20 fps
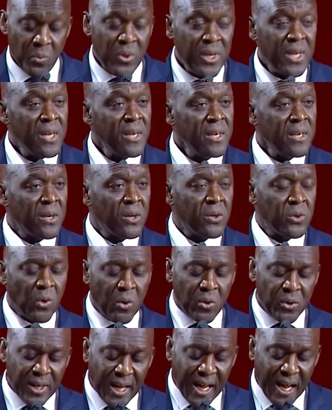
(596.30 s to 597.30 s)
We
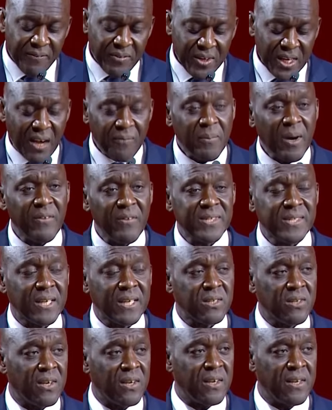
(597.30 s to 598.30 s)
don't have enough private
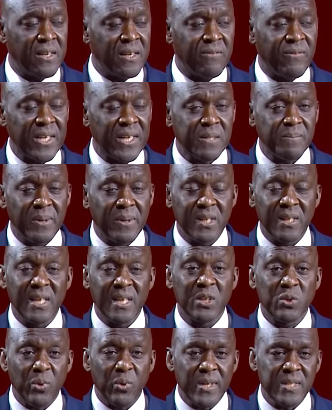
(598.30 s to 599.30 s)
sector
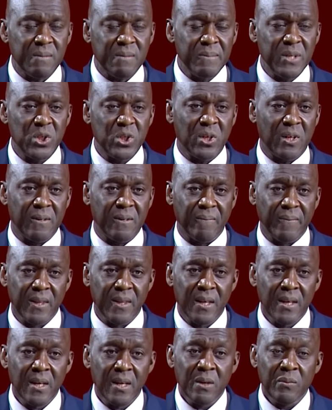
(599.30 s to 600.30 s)
investment in
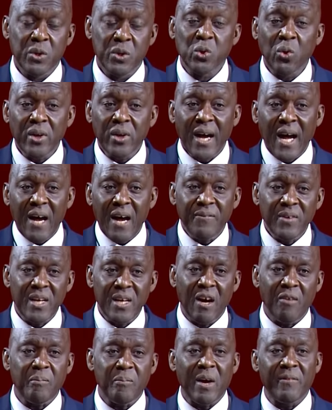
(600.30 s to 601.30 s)
transmission. We don't have
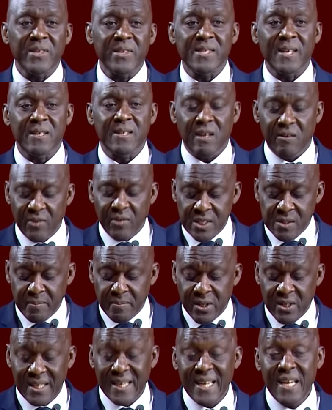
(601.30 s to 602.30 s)
enough private sector
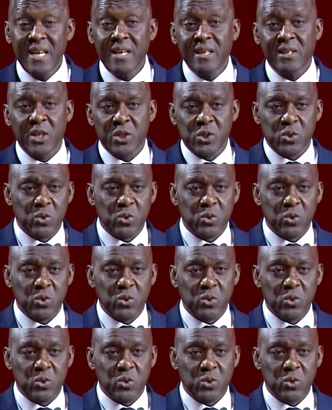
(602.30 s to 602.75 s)
investment in